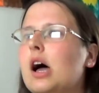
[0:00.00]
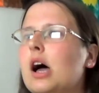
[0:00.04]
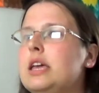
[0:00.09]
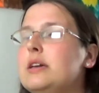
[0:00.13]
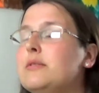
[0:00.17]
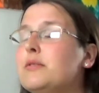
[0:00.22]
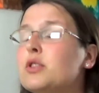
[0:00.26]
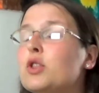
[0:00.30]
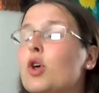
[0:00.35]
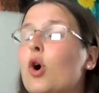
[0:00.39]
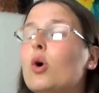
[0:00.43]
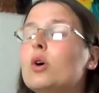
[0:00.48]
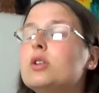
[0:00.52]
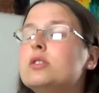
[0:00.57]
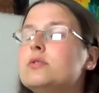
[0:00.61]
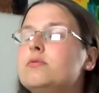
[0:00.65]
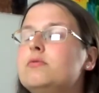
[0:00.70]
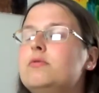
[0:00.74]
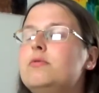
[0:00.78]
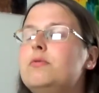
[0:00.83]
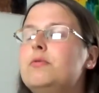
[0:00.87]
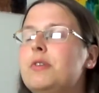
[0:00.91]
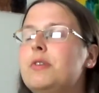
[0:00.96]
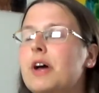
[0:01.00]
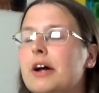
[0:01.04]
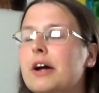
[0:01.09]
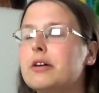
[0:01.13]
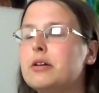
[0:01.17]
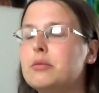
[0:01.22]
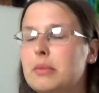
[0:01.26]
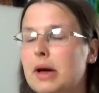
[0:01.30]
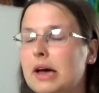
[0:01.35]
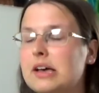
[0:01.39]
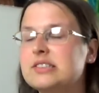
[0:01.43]
even though it's
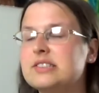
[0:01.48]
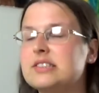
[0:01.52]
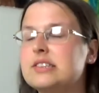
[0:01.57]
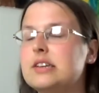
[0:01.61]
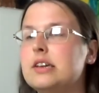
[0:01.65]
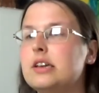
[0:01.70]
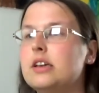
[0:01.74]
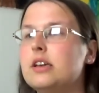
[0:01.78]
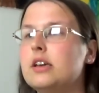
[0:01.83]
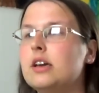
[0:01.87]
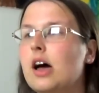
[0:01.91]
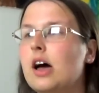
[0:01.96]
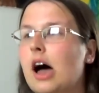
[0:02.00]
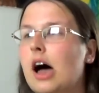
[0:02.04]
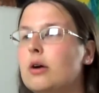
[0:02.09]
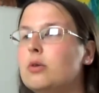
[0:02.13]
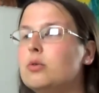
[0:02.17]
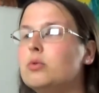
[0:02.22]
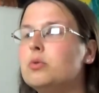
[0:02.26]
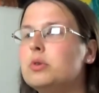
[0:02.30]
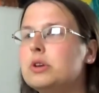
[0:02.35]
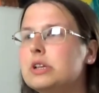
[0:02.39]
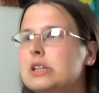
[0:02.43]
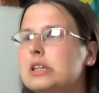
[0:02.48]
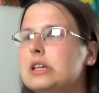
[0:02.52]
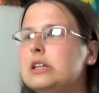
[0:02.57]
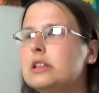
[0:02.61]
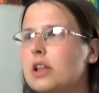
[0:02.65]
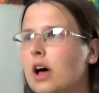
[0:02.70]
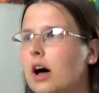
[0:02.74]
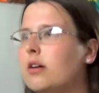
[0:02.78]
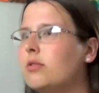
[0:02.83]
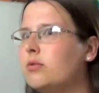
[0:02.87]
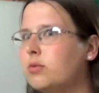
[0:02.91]
very messy, I really
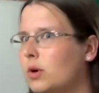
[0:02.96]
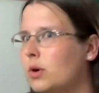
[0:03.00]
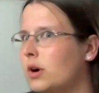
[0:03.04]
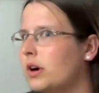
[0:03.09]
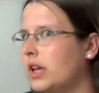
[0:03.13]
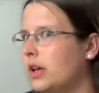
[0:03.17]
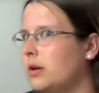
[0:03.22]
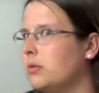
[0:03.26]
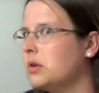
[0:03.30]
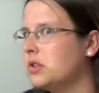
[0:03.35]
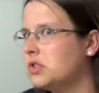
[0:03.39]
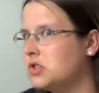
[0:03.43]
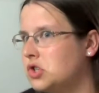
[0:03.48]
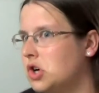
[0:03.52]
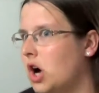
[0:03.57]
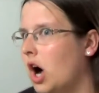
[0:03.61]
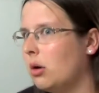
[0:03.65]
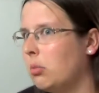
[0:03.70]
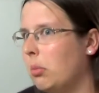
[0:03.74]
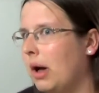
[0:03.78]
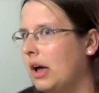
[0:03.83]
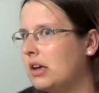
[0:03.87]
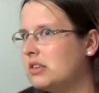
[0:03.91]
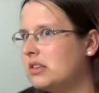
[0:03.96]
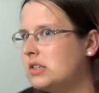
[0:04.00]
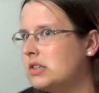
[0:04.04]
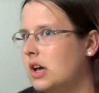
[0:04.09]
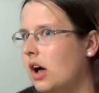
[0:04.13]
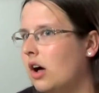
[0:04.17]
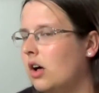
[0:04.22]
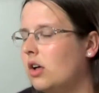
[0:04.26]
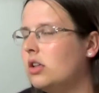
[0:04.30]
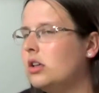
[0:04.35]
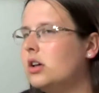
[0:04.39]
love working with chalk
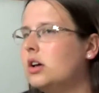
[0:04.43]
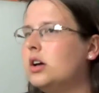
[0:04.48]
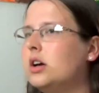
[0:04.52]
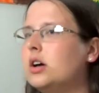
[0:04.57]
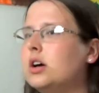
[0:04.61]
pastel.